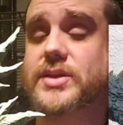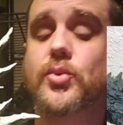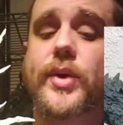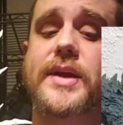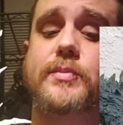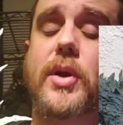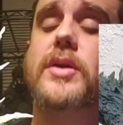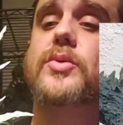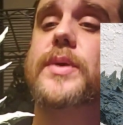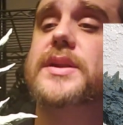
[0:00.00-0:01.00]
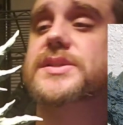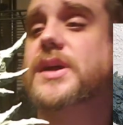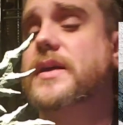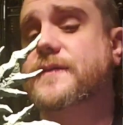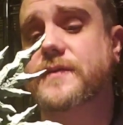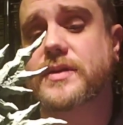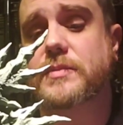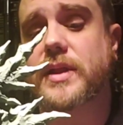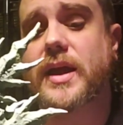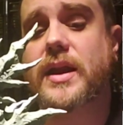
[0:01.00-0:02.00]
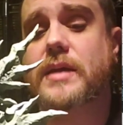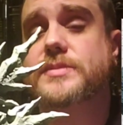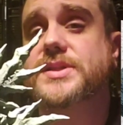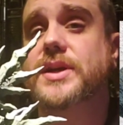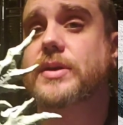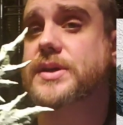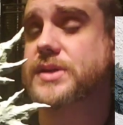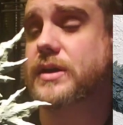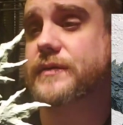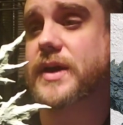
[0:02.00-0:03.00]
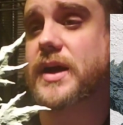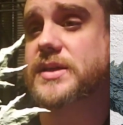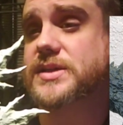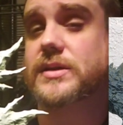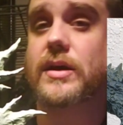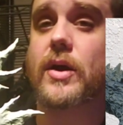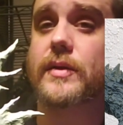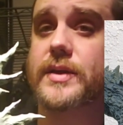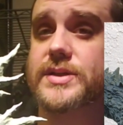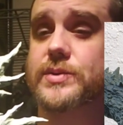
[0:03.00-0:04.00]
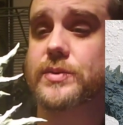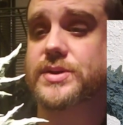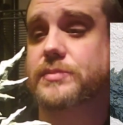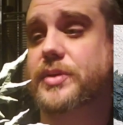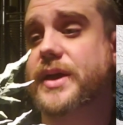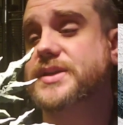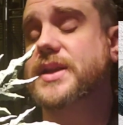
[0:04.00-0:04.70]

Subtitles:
Part of the redesign for the Millennium series of Godzilla are these dorsal plates.